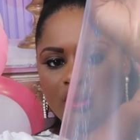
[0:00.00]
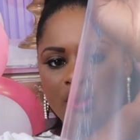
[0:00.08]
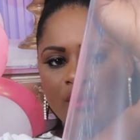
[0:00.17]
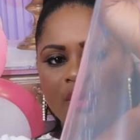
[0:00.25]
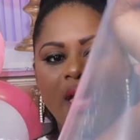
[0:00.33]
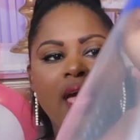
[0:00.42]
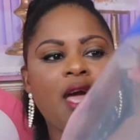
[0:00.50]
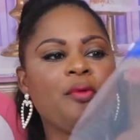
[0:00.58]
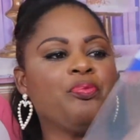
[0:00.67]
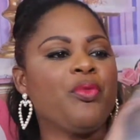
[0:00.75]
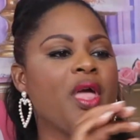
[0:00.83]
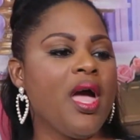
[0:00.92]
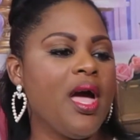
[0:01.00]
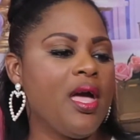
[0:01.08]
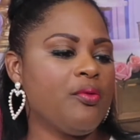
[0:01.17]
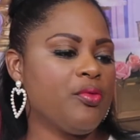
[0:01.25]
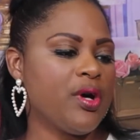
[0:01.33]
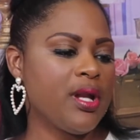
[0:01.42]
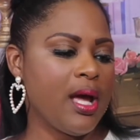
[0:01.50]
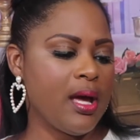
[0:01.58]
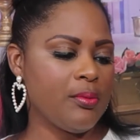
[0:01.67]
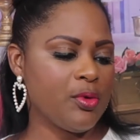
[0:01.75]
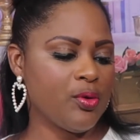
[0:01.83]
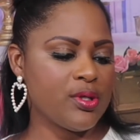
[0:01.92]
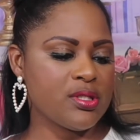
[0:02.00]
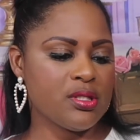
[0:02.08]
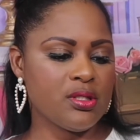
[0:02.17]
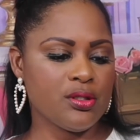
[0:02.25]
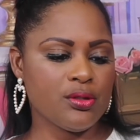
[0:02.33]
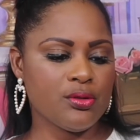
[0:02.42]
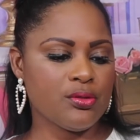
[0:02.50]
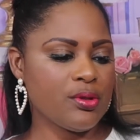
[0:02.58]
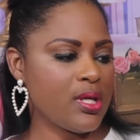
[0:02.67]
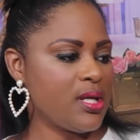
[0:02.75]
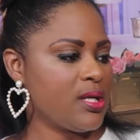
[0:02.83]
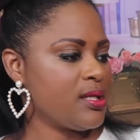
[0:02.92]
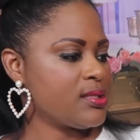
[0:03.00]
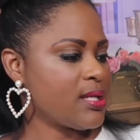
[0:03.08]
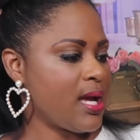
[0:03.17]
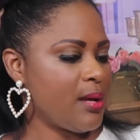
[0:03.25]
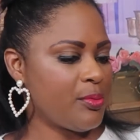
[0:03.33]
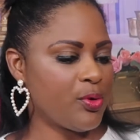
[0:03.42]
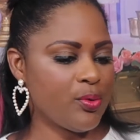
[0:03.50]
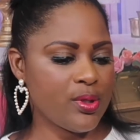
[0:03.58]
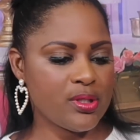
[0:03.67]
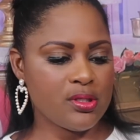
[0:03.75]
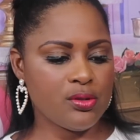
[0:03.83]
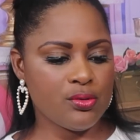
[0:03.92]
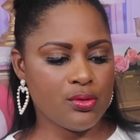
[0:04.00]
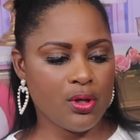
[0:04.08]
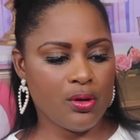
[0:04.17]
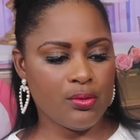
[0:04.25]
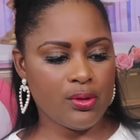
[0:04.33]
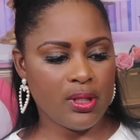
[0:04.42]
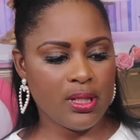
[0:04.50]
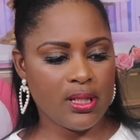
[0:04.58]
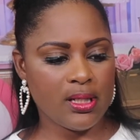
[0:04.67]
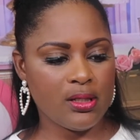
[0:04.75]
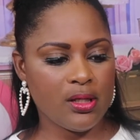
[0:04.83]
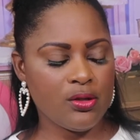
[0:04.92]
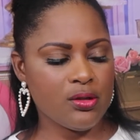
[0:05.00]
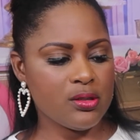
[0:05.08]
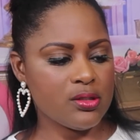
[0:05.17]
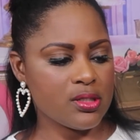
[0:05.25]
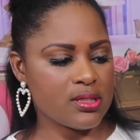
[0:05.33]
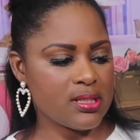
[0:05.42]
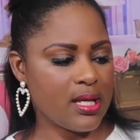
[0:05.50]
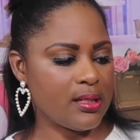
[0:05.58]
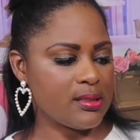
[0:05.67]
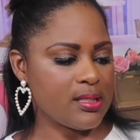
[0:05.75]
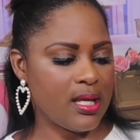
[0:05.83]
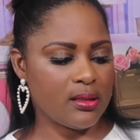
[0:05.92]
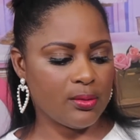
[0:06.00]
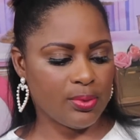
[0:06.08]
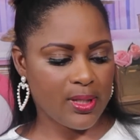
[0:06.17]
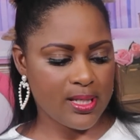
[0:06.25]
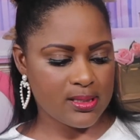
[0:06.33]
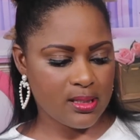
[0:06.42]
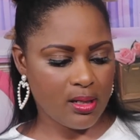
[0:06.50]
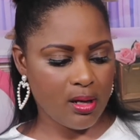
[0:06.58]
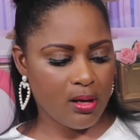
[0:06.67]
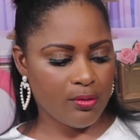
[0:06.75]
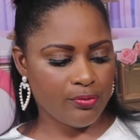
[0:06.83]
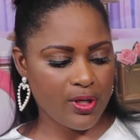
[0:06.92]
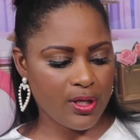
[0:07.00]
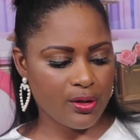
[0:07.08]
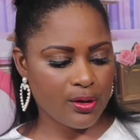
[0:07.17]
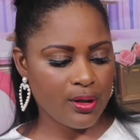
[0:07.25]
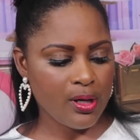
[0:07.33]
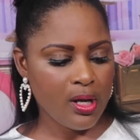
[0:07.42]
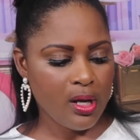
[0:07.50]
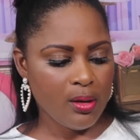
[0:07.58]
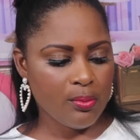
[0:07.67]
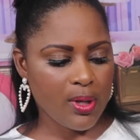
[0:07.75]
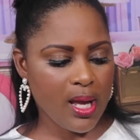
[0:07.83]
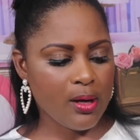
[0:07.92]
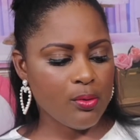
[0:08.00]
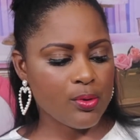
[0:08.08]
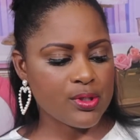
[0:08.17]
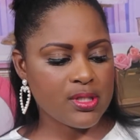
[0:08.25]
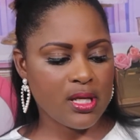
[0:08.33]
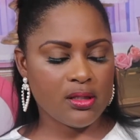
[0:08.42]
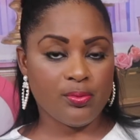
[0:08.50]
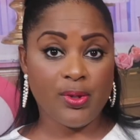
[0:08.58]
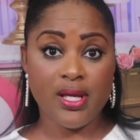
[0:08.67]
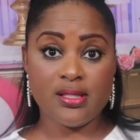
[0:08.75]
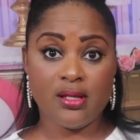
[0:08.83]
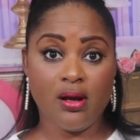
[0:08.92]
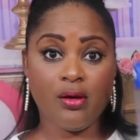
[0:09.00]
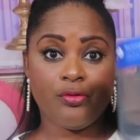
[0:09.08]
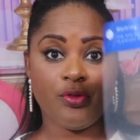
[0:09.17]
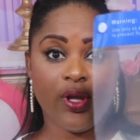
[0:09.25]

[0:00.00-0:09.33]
Okay, and what I'm going to do is I'm going to go in, and you can just kind of take the plastic off here, but I don't want to take the plastic off